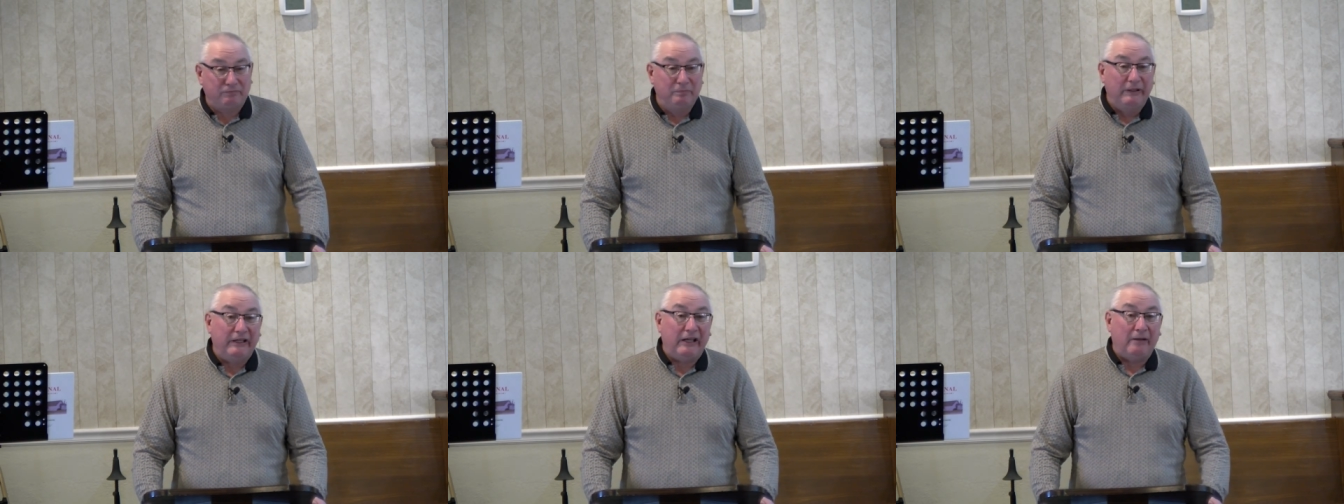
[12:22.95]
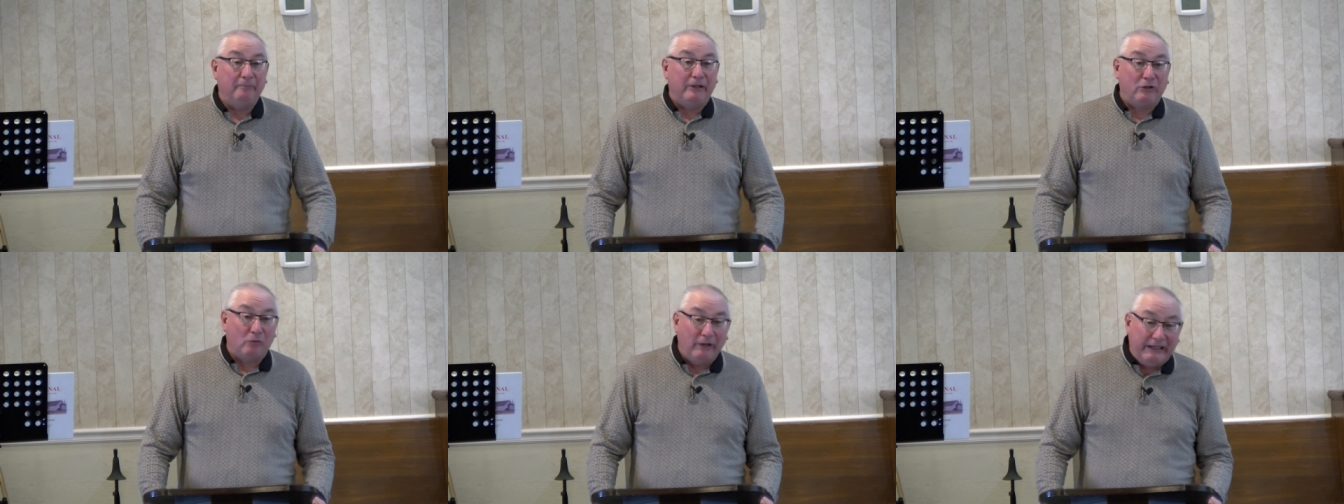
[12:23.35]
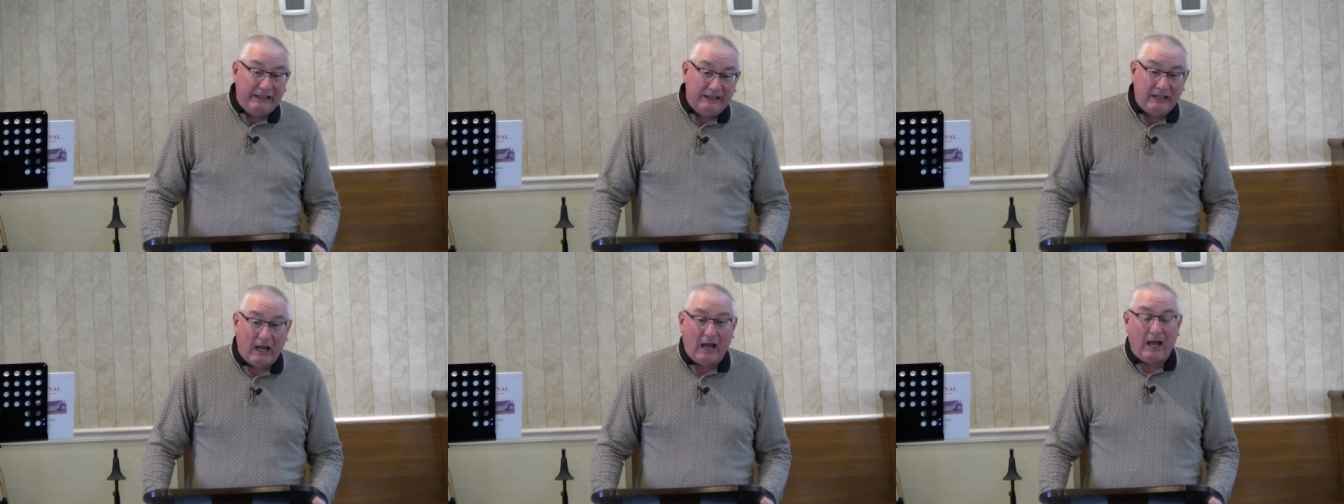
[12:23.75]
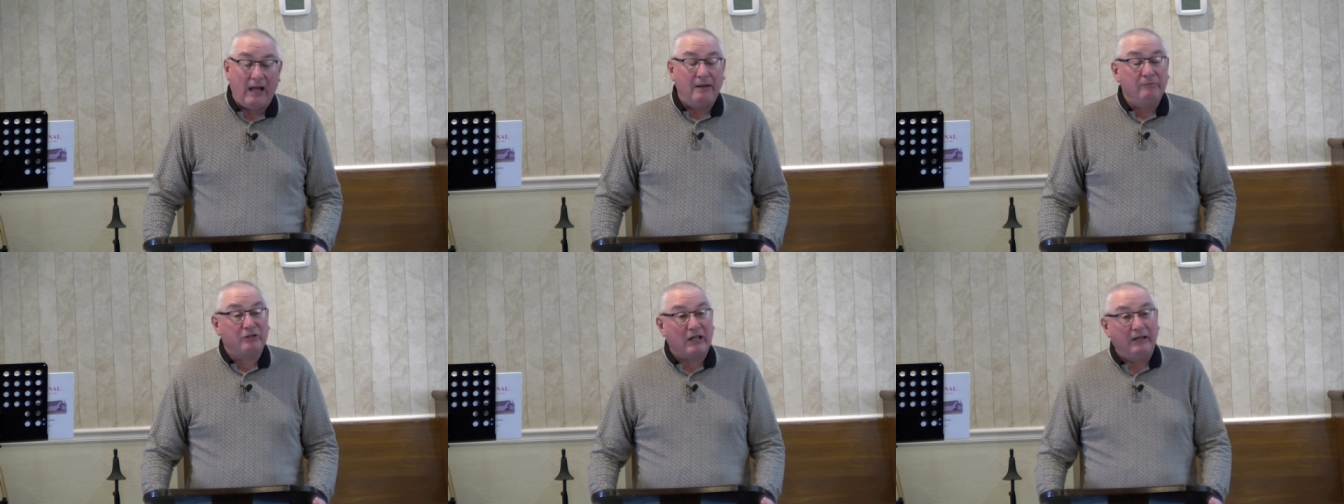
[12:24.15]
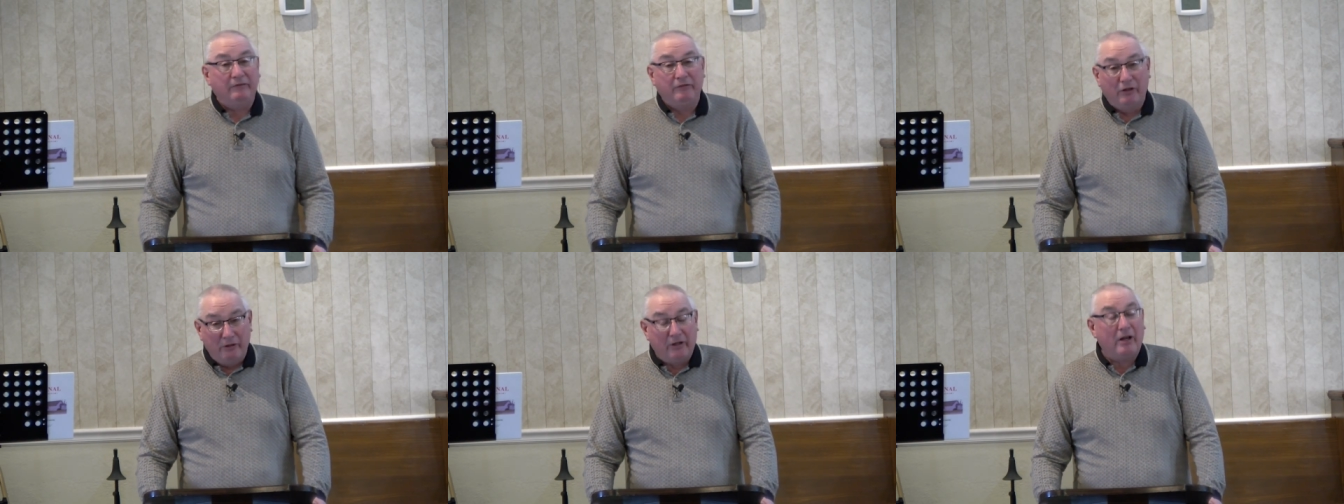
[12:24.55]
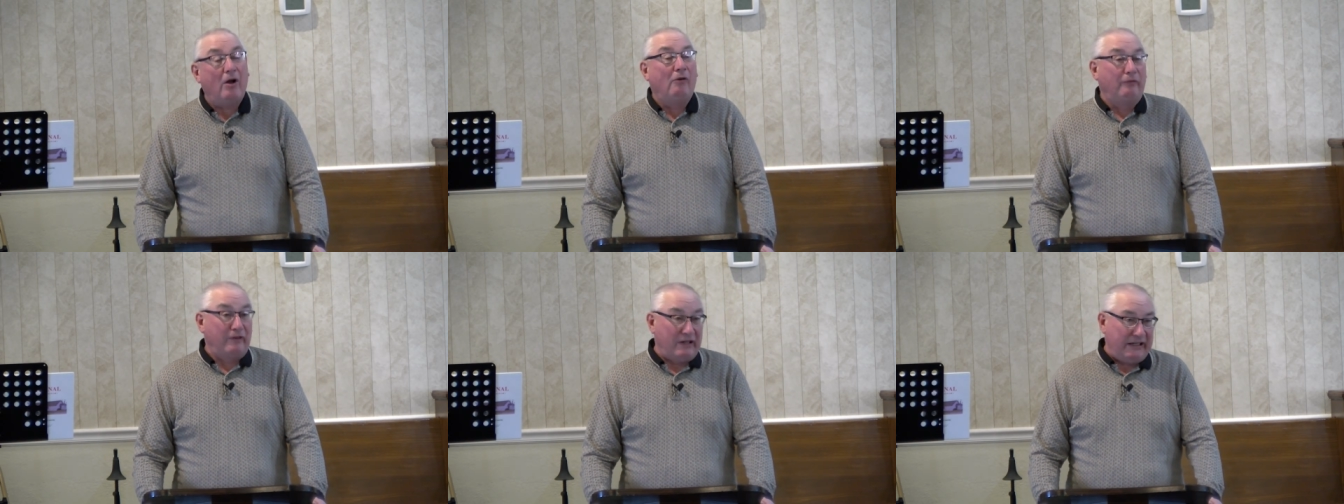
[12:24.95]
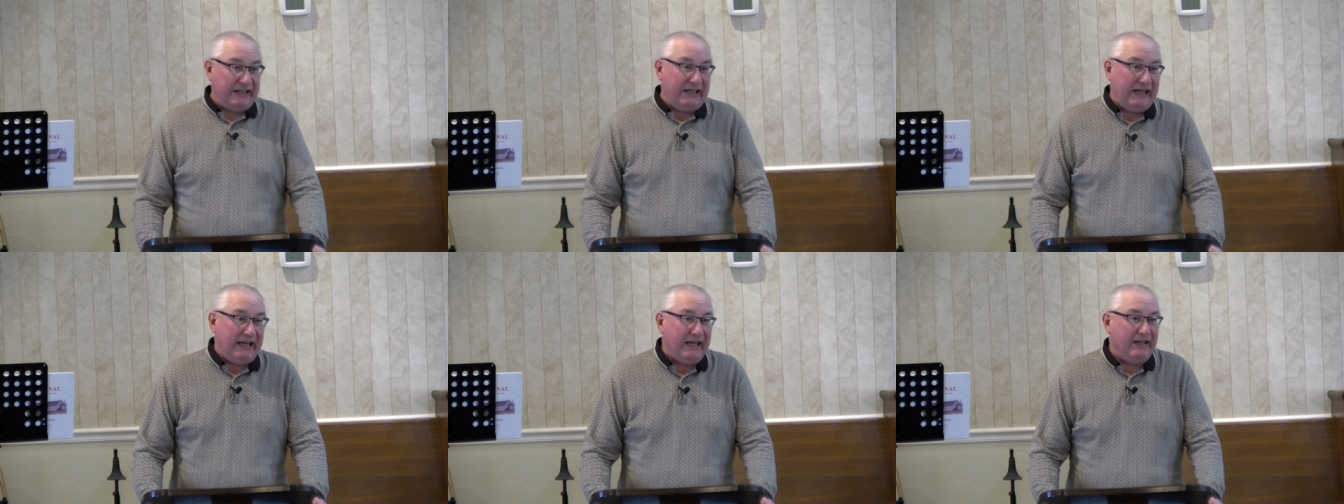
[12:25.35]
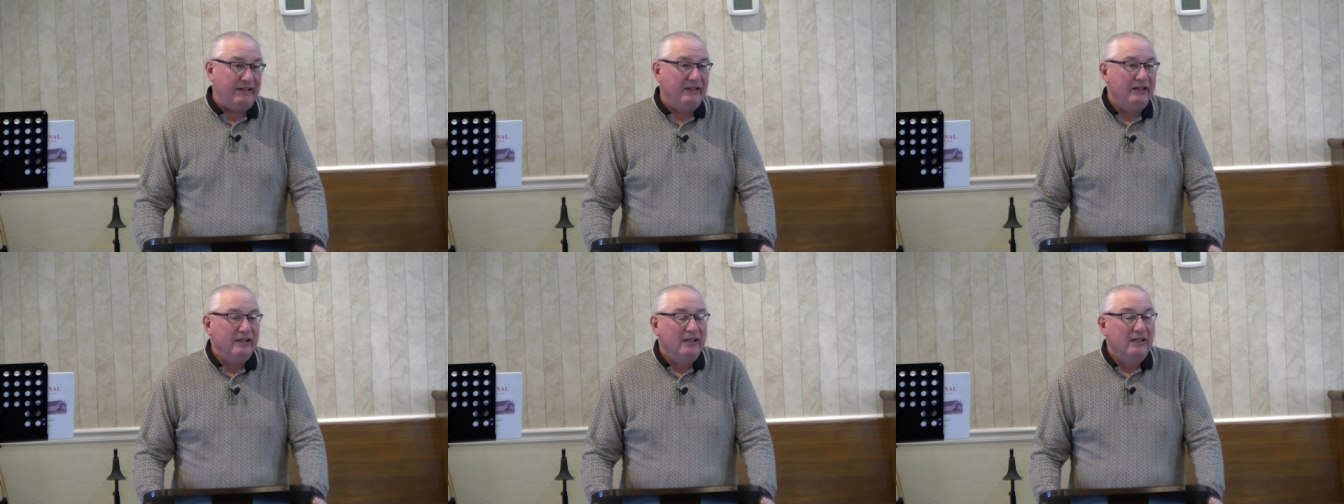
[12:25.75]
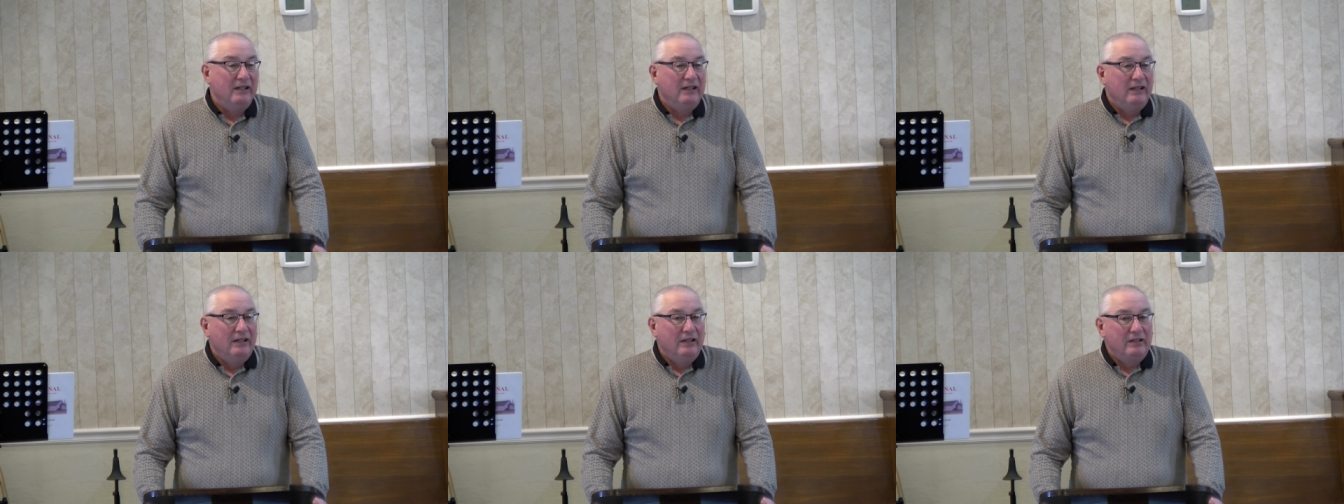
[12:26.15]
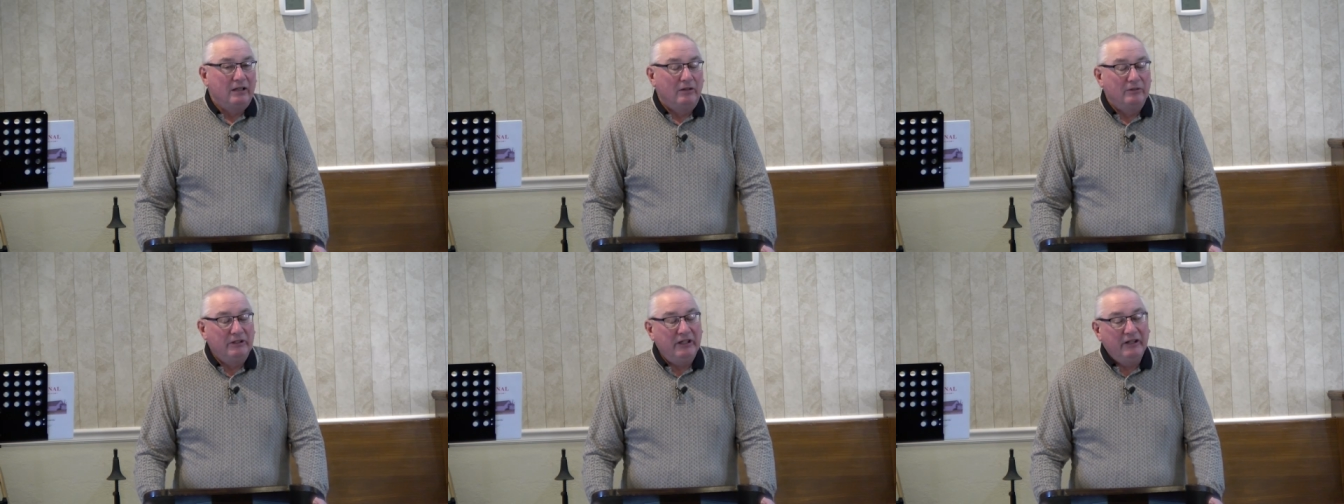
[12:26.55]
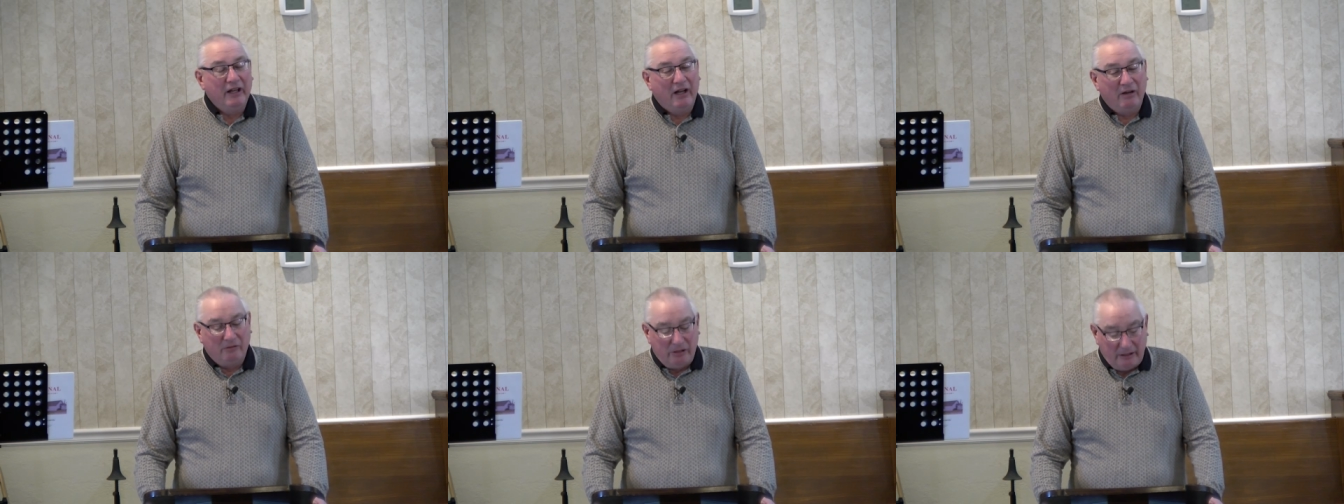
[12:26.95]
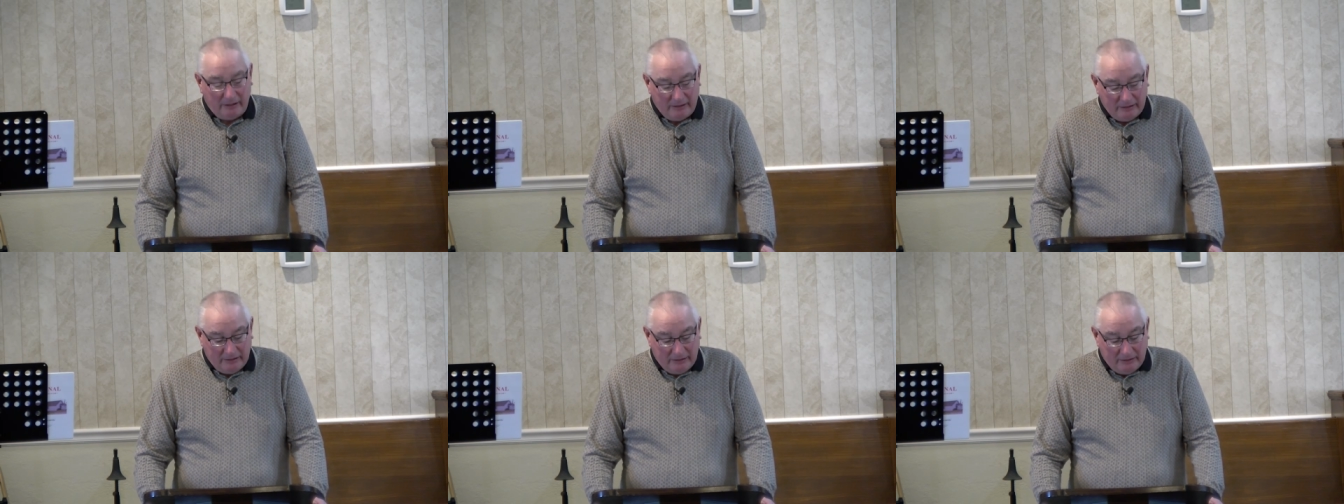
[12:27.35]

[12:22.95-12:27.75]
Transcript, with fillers: in between times and do it over again. So you know,